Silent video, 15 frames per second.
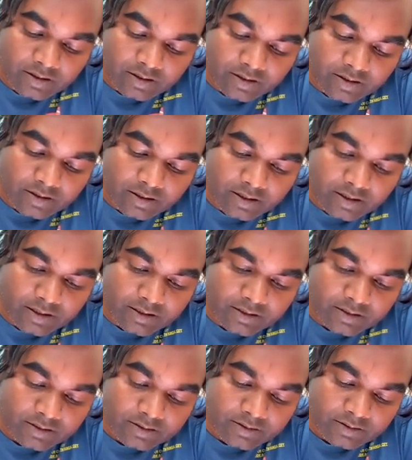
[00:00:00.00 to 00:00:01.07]
r
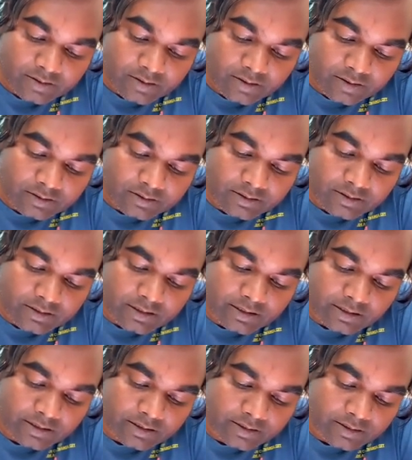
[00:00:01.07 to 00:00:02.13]
cos theta.
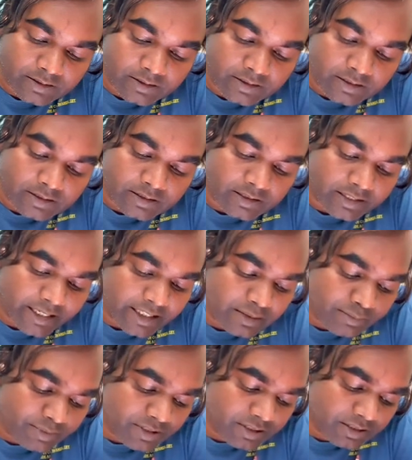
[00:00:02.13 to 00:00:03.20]
That
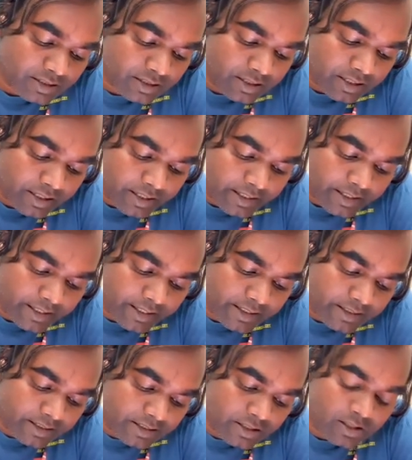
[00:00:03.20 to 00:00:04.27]
means
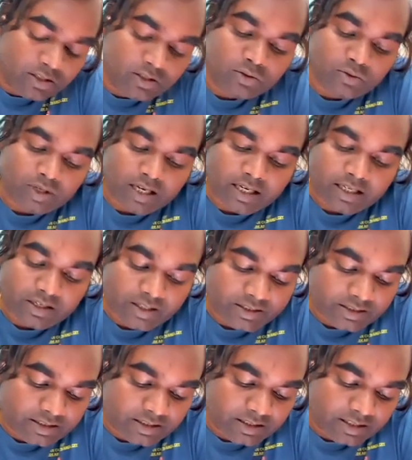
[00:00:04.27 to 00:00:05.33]
x is equal to r cos
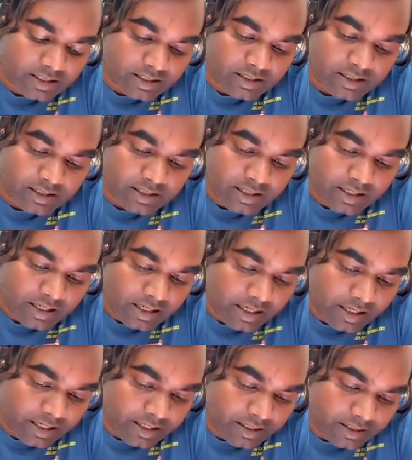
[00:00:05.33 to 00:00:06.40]
theta
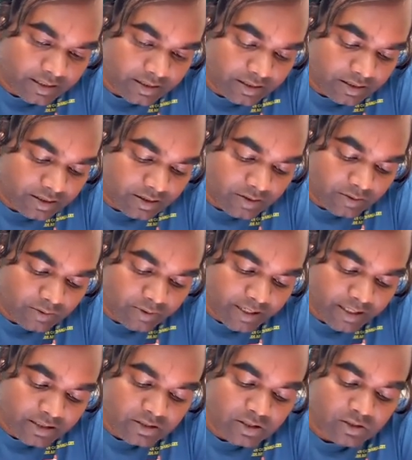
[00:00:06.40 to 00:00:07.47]
and y
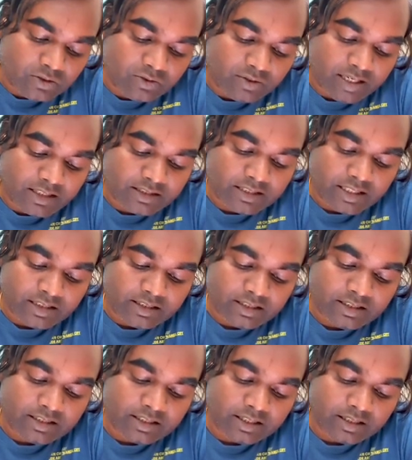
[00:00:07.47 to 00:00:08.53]
is equal to r sin
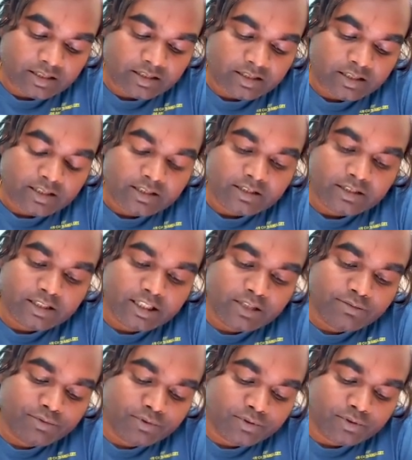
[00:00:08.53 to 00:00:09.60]
theta.
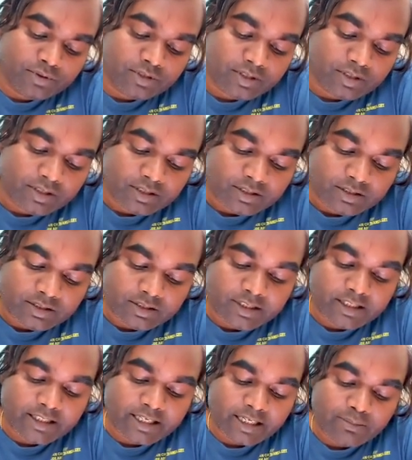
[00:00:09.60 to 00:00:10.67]
Therefore z
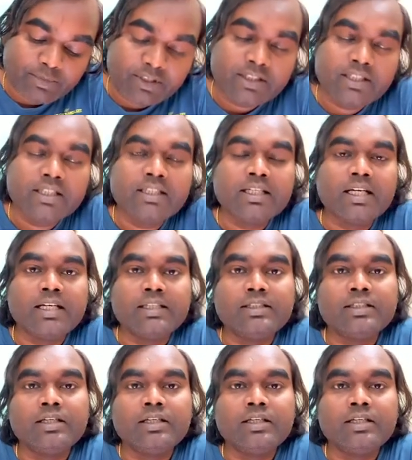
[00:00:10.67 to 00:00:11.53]
can be written as